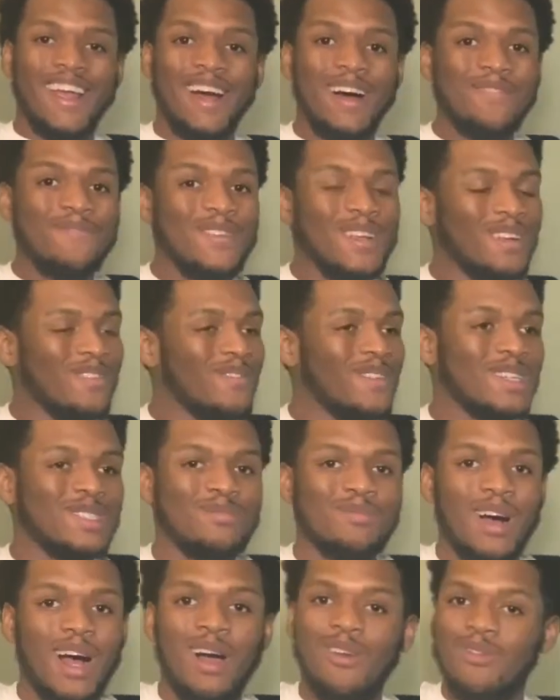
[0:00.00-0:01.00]
I'm in a rush,
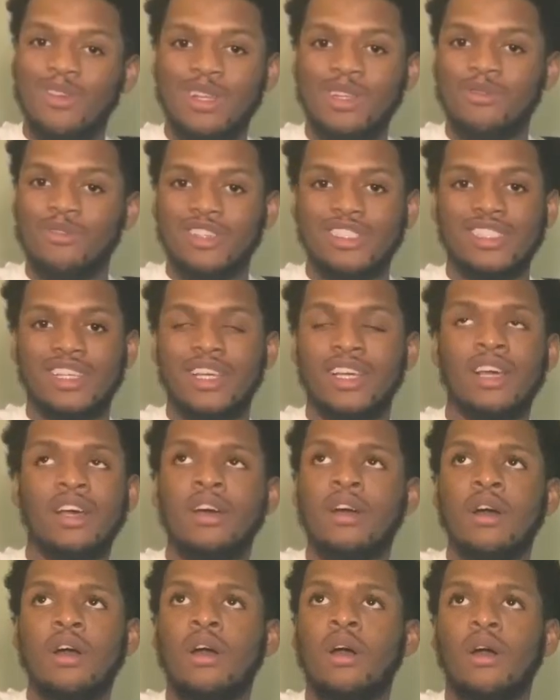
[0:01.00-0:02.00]
but I really wasn't
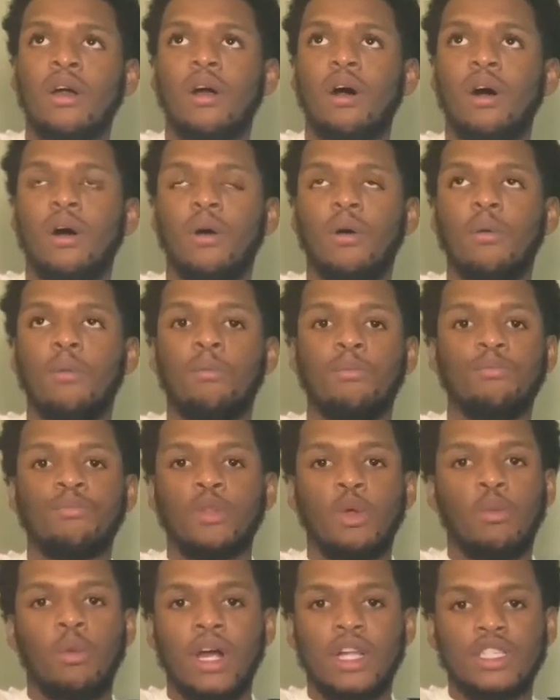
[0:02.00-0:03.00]
um,
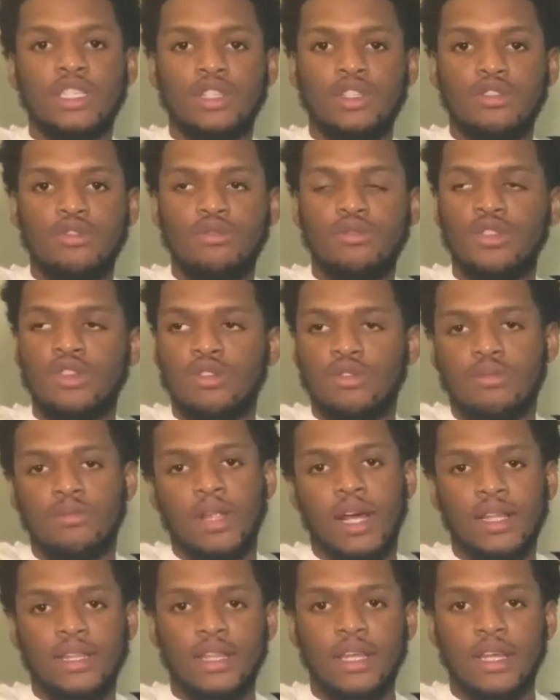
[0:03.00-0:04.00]
watching YouTube
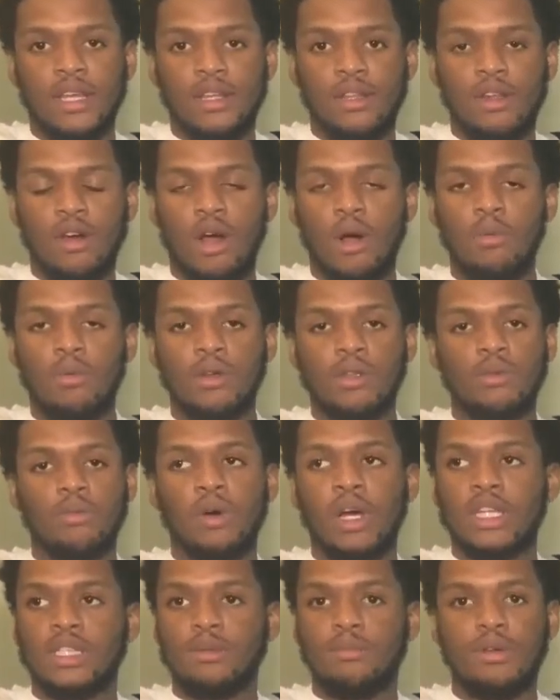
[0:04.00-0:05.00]
like that. You know, I wasn't
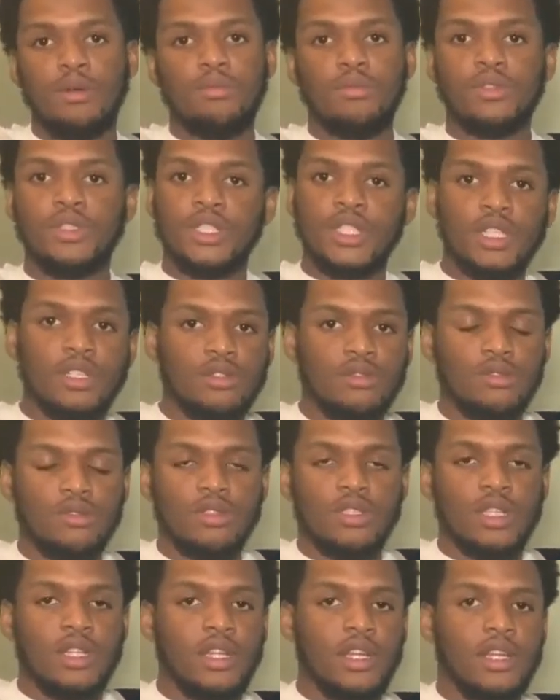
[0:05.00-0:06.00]
watching people's channels
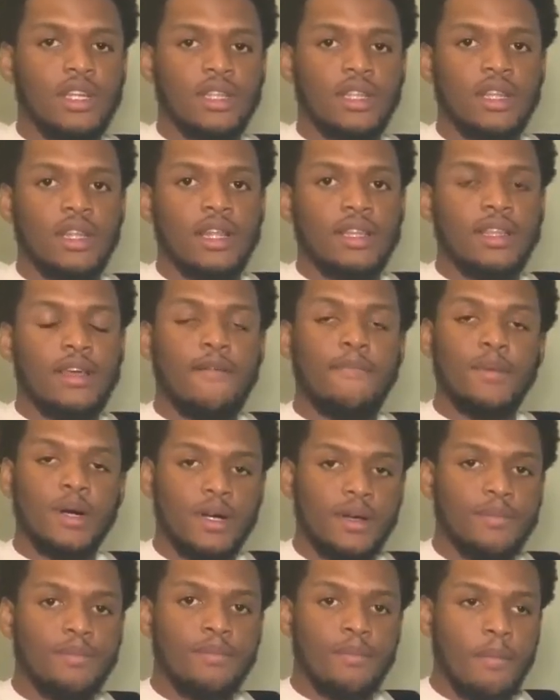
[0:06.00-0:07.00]
and anything like
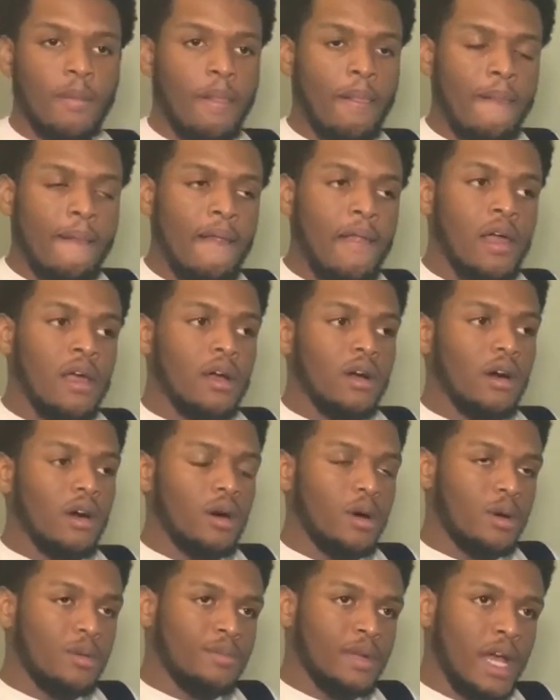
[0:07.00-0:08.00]
that. But
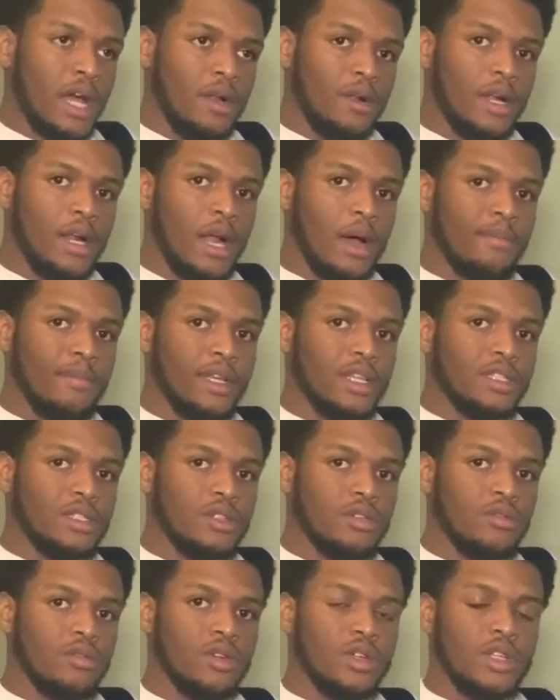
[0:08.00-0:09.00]
um, now that I'm into
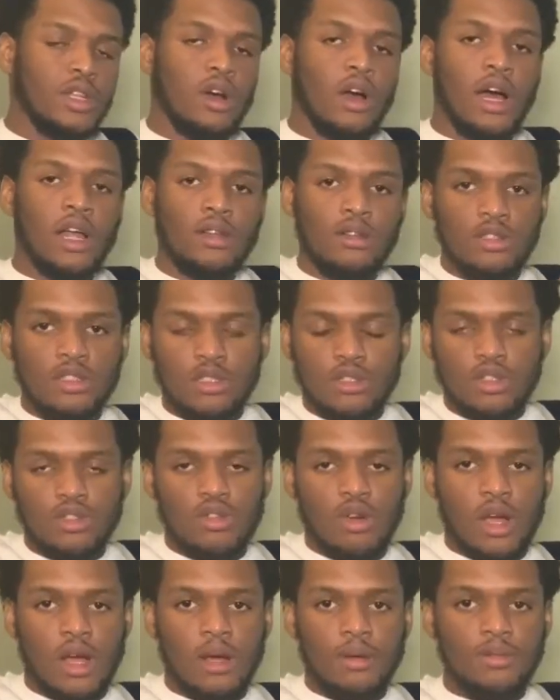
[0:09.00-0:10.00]
it, you know, I don't
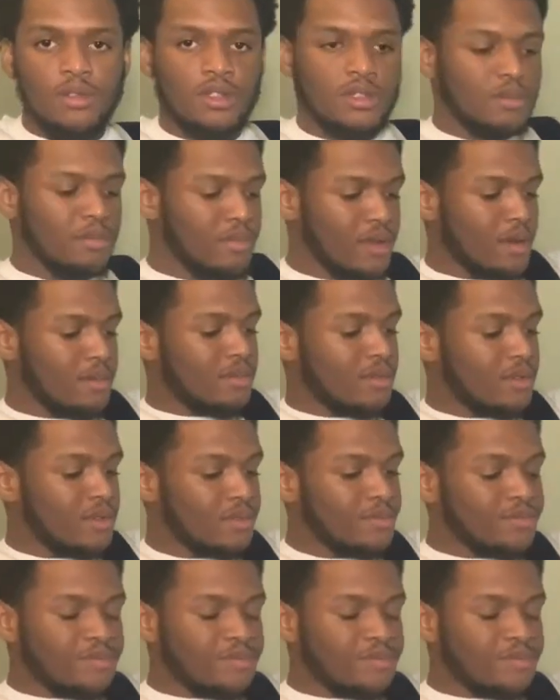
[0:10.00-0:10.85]
subscribe to some people,